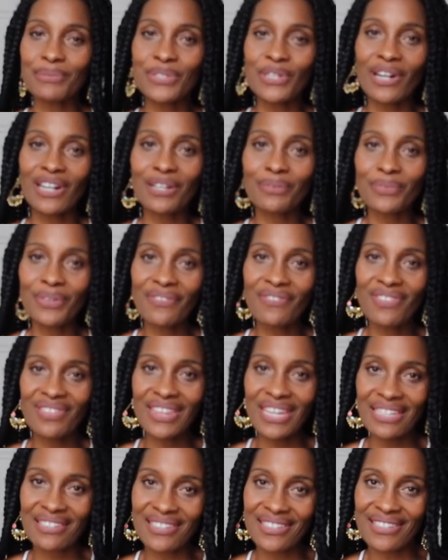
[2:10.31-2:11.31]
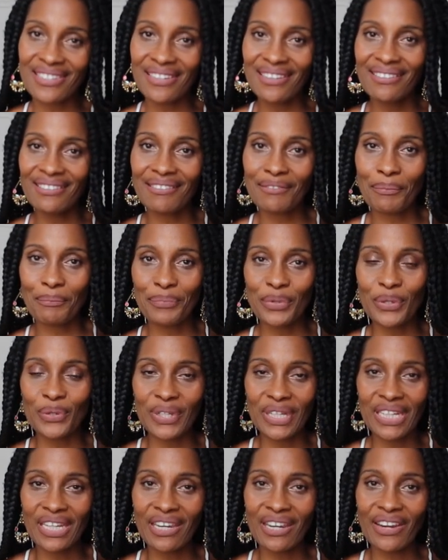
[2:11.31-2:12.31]
starting with this
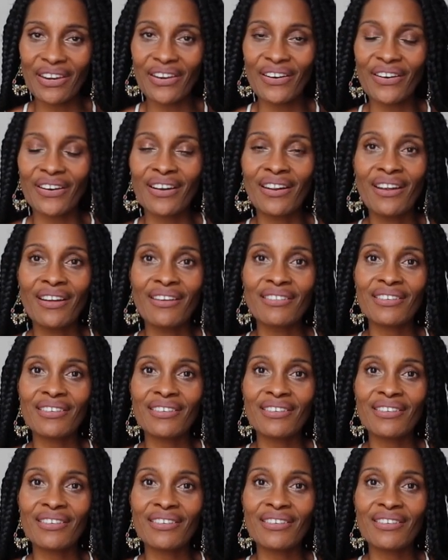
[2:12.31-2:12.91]
beauty here.